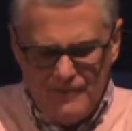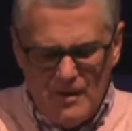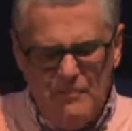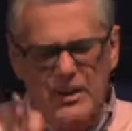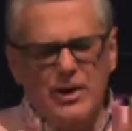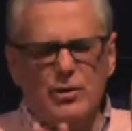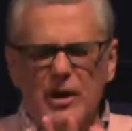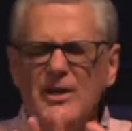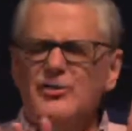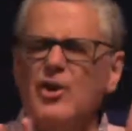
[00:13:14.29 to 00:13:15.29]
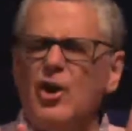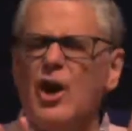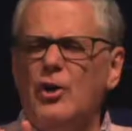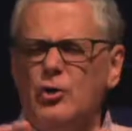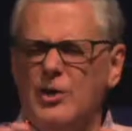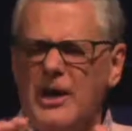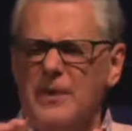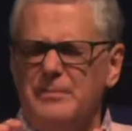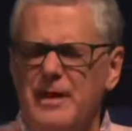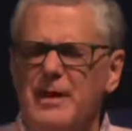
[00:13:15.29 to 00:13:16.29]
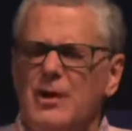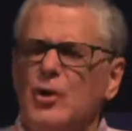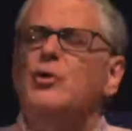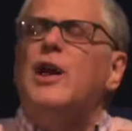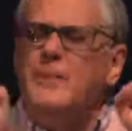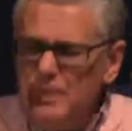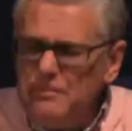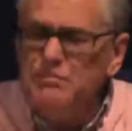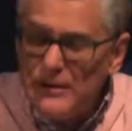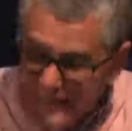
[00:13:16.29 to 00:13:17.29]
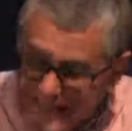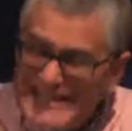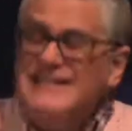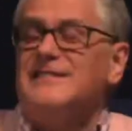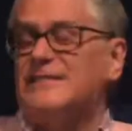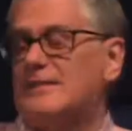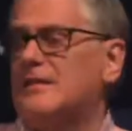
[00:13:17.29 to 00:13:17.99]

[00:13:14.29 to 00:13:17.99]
But he creates a God who can be, who can be pleased.